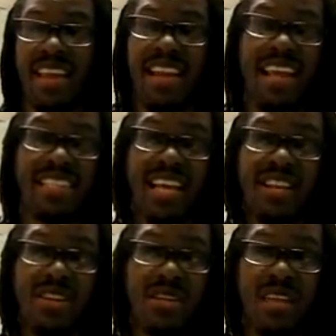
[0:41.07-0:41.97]
And as
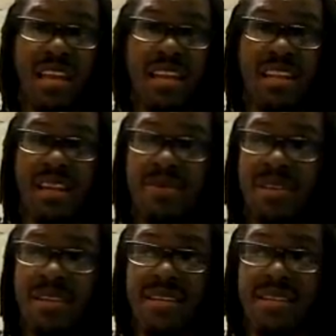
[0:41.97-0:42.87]
I look at it, I'm
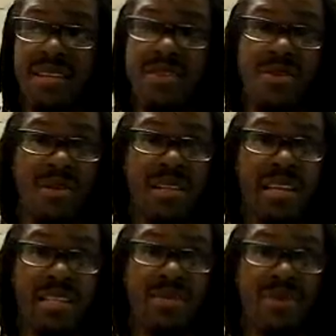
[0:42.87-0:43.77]
like, he do look
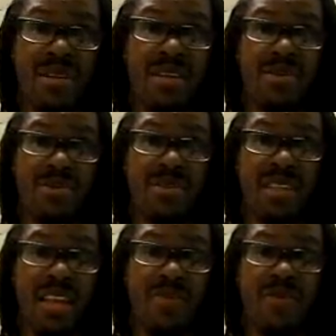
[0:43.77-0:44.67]
like Jim Curry on
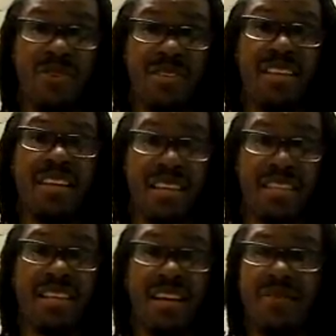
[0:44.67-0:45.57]
steroids.
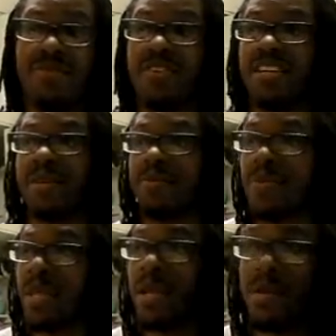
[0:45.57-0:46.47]
That's kind of funny.
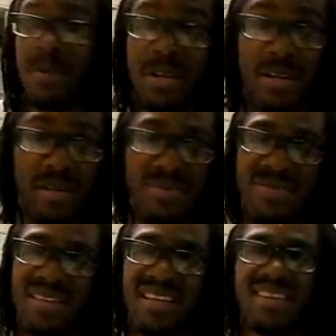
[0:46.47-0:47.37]
But no,
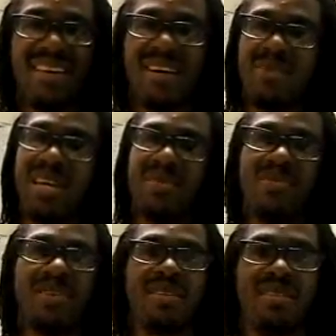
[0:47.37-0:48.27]
I'm not
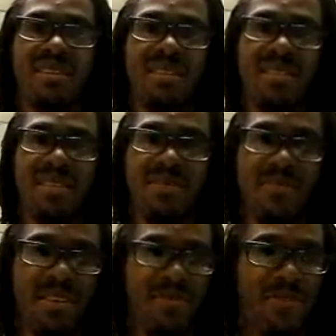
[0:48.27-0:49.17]
a big John Cena
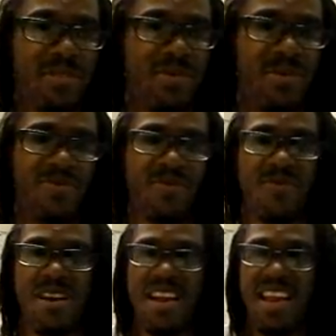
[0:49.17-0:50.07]
fan. First he went
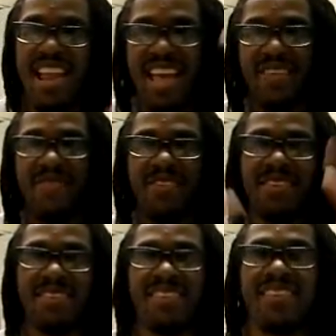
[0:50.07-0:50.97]
from World Life, you
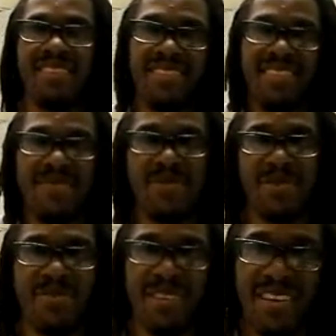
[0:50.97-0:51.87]
know what I'm saying? He
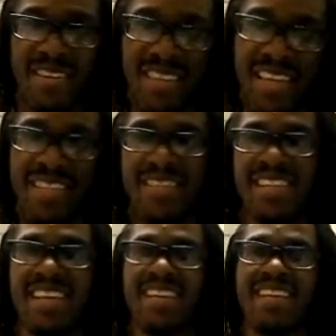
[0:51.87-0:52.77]
supposed to be a
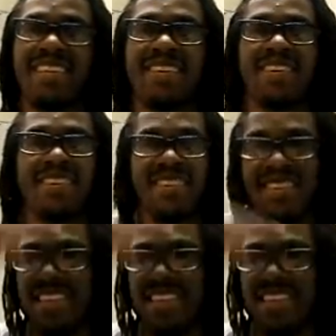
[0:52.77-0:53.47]
gangster now. Now